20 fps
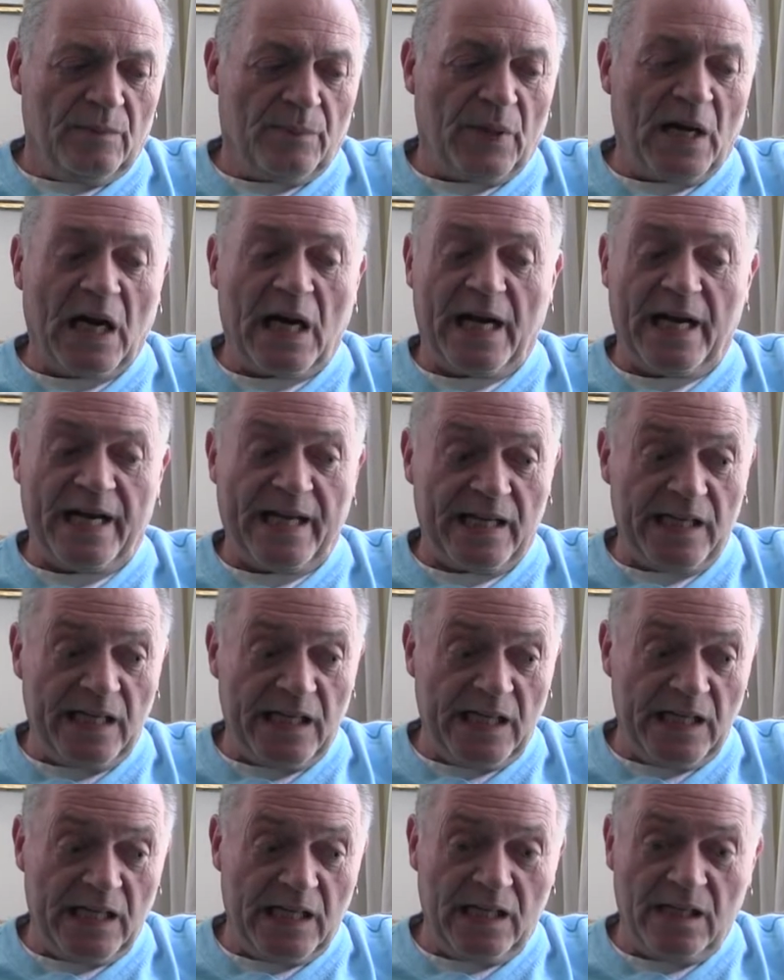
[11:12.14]

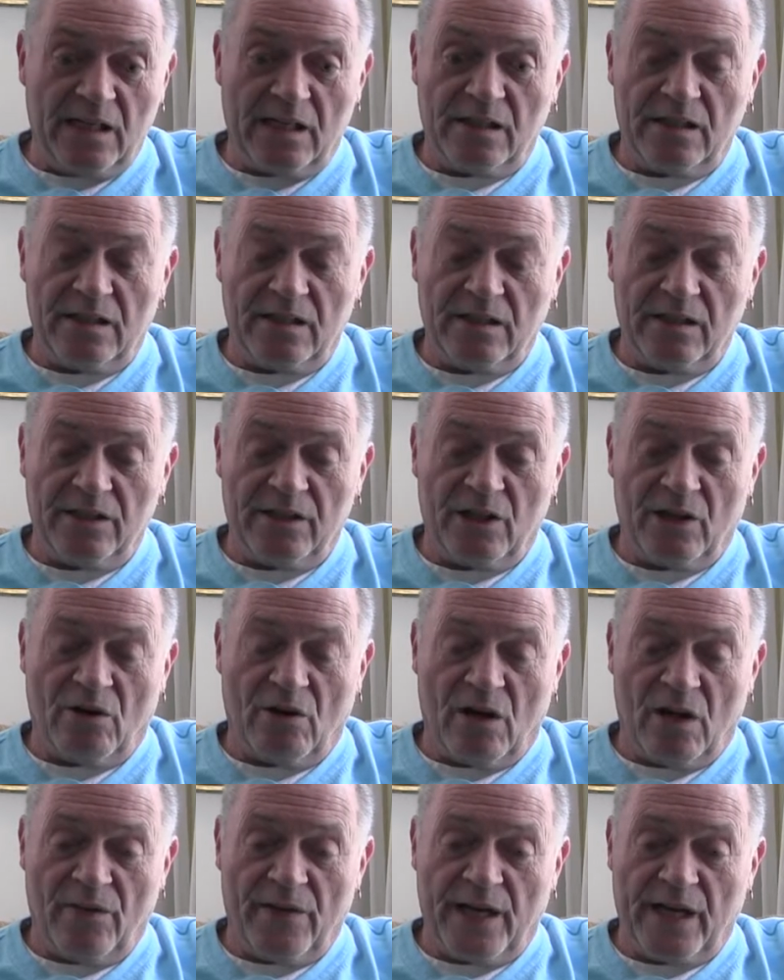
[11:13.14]
piety, and you know,
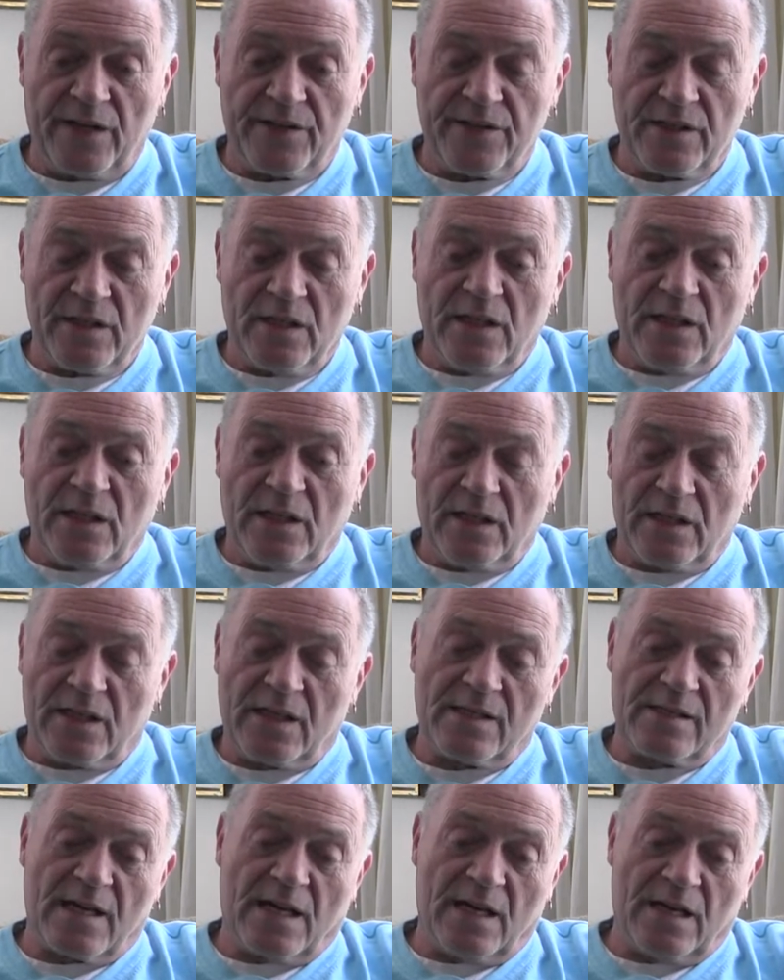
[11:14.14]
all that
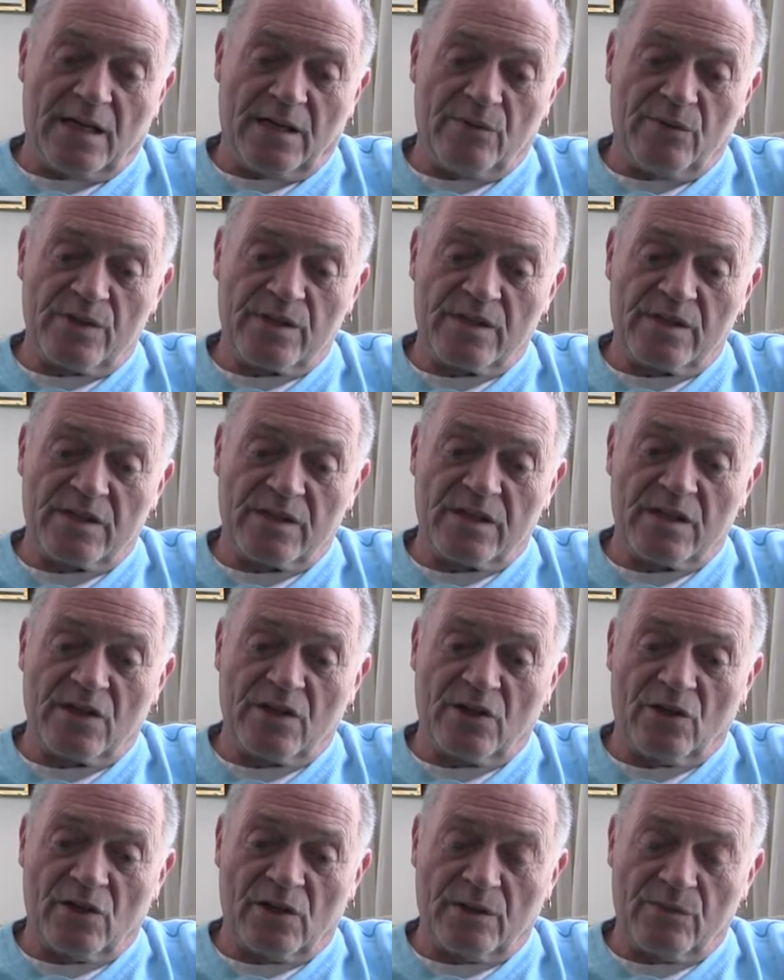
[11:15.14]
because I it was
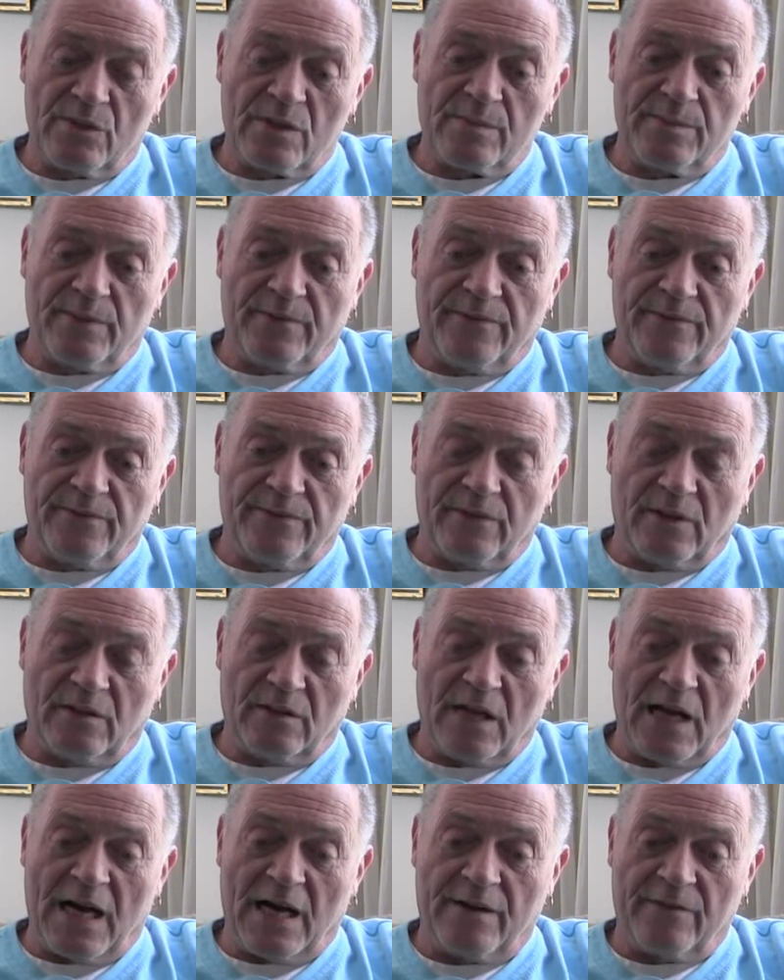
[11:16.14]
still it was a
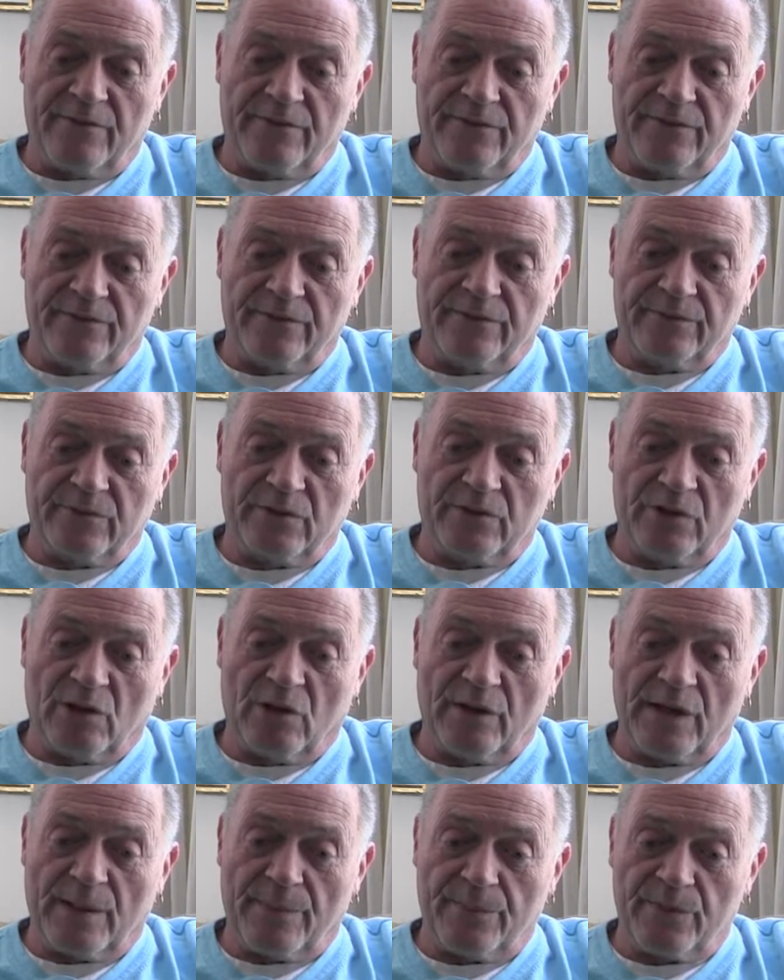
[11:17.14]
lot of
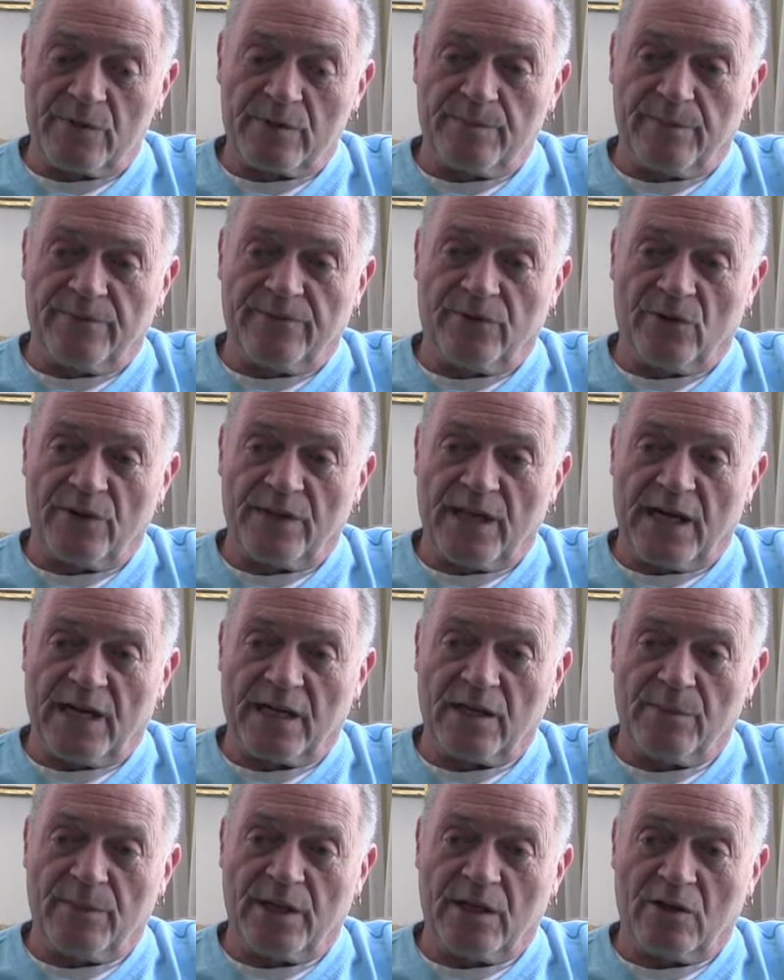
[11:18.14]
growing up was before the
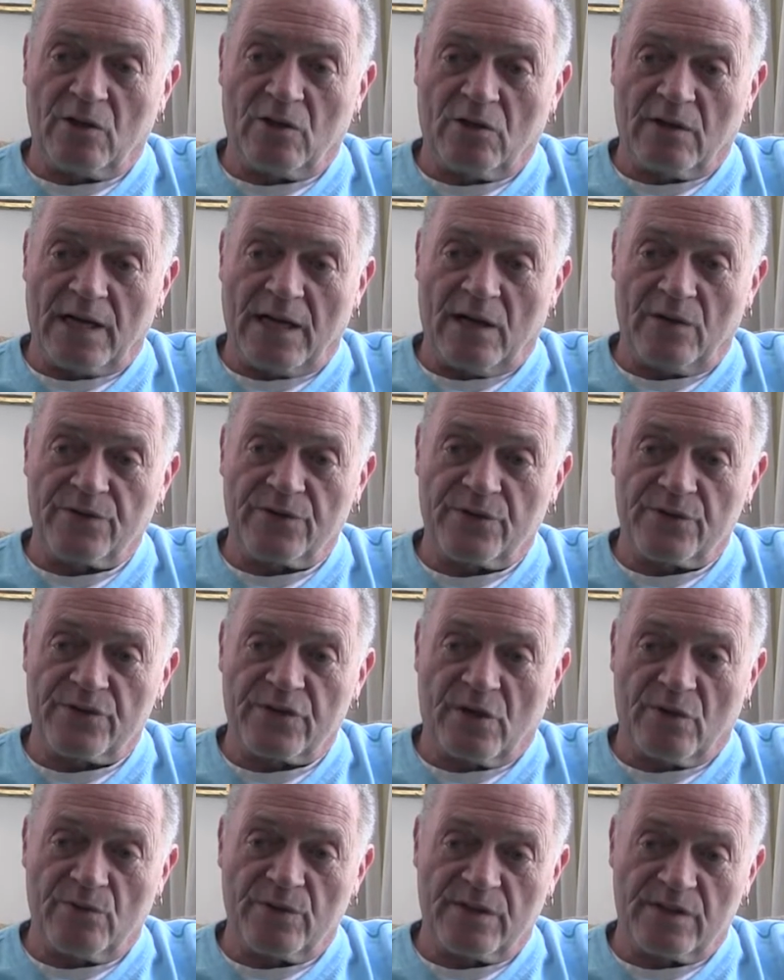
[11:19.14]
ecumenical council,
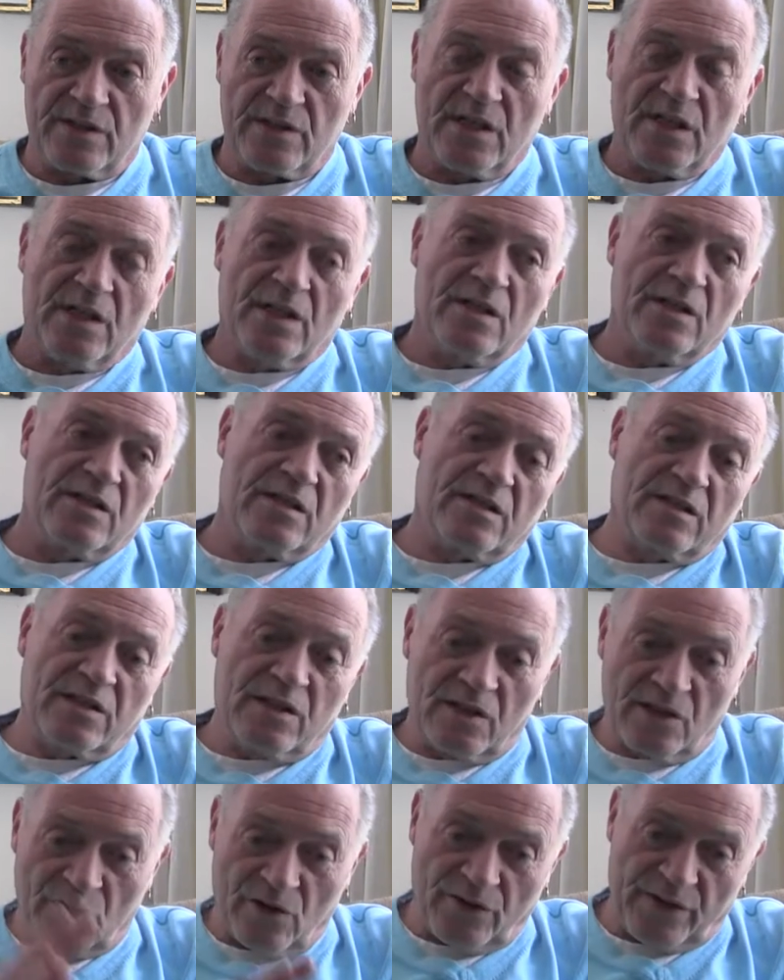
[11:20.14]
so it was
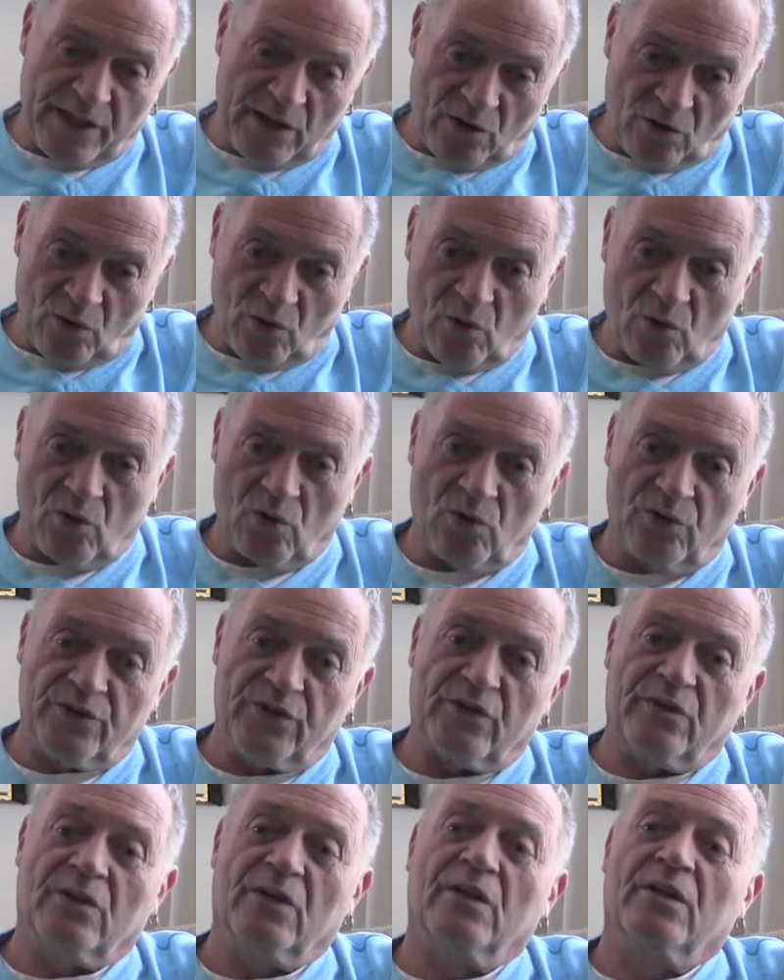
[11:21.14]
still the old